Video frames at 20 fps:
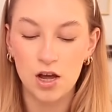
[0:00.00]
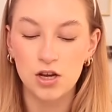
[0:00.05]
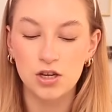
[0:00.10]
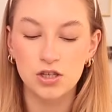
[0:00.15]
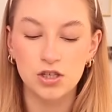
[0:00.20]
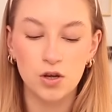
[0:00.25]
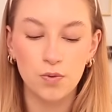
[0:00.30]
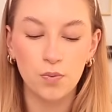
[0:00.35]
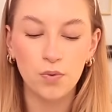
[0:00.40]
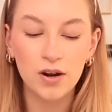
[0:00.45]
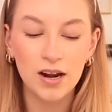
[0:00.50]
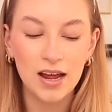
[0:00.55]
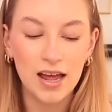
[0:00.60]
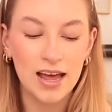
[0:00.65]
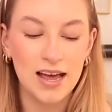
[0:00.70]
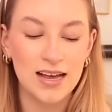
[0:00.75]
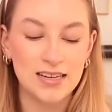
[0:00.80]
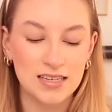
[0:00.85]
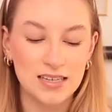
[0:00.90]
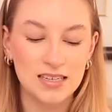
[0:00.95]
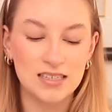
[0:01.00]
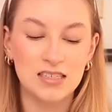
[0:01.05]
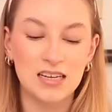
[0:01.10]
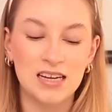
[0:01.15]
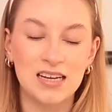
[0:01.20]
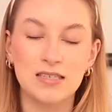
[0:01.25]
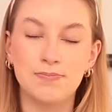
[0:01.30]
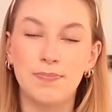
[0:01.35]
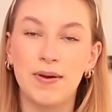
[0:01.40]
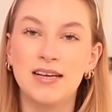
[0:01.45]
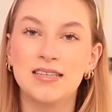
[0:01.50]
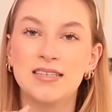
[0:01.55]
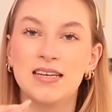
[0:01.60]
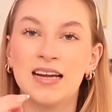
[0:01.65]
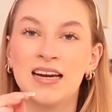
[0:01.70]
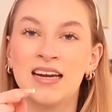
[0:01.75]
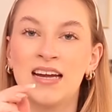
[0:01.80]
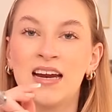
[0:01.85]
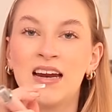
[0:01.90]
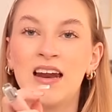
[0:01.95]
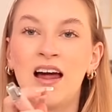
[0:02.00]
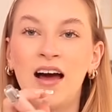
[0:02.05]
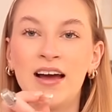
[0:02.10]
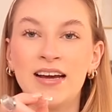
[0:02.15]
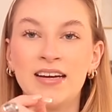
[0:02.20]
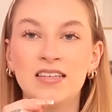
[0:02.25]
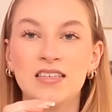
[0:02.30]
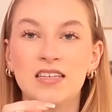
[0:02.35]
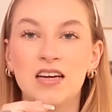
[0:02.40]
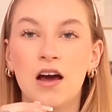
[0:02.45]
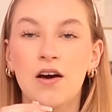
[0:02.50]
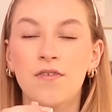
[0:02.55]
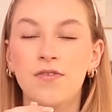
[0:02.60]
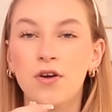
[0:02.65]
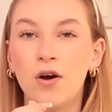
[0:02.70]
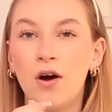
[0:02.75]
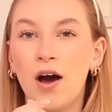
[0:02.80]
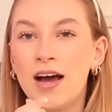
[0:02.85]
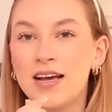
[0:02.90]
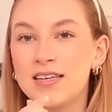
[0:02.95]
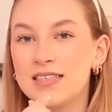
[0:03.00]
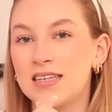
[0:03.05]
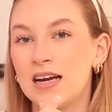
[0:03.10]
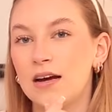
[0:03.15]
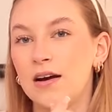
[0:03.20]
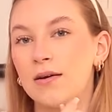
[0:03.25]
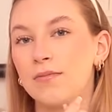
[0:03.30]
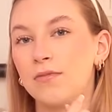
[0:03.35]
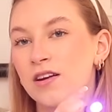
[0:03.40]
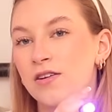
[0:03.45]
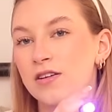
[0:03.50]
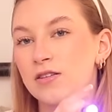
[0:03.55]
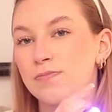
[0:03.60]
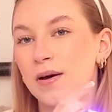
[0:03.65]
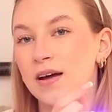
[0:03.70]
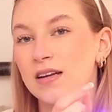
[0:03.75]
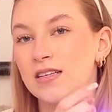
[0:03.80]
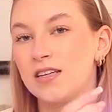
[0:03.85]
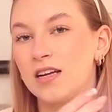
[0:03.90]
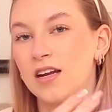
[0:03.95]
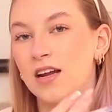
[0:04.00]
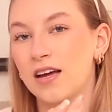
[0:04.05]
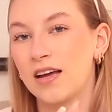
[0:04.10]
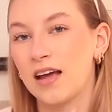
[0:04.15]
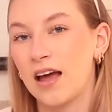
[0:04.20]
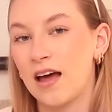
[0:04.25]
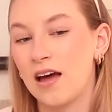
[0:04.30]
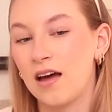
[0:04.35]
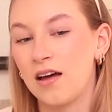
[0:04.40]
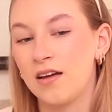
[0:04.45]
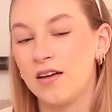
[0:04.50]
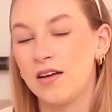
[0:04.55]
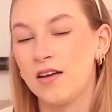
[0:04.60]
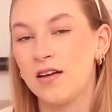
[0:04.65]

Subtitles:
So what it is, it's basically a light. Cover your eyes now, I know it's bad to look at.